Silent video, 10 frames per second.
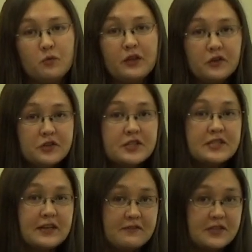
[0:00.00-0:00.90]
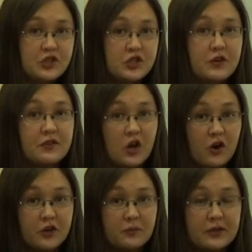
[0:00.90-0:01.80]
We learned the definition of an
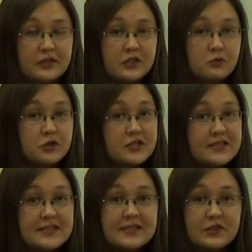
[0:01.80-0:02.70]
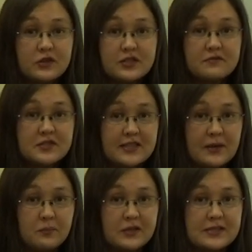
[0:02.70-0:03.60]
argument, which is a series of
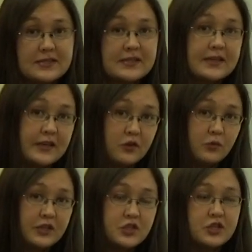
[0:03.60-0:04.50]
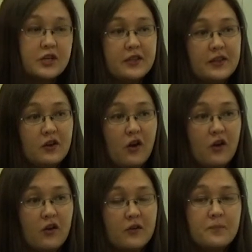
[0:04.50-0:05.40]
statements in which there
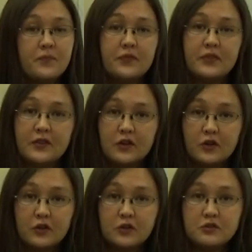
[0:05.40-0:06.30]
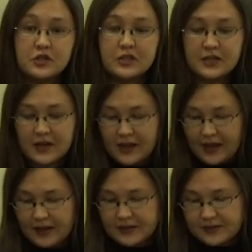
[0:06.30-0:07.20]
are the conclusion
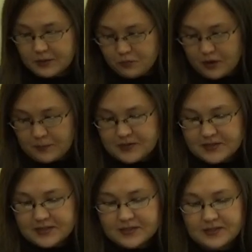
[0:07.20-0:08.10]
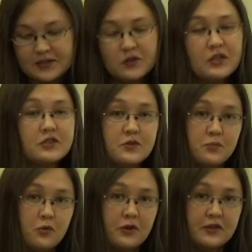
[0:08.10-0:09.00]
and the premises that
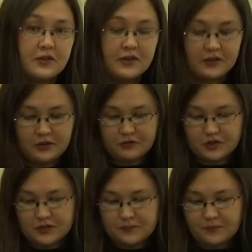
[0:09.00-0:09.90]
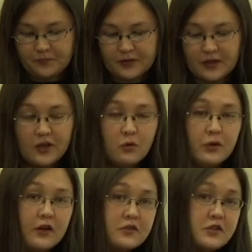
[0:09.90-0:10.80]
support the conclusion.
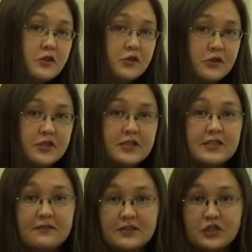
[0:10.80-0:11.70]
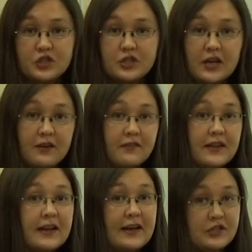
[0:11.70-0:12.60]
We also learned the definition of
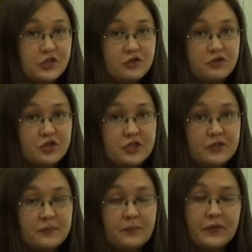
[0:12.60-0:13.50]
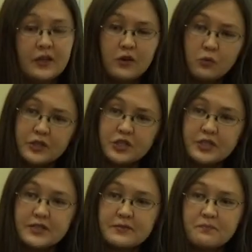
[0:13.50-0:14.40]
an assertion, which
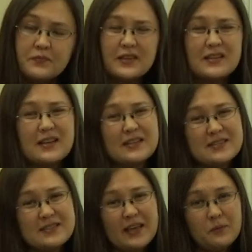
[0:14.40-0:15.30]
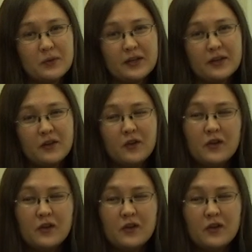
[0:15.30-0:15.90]
is a statement,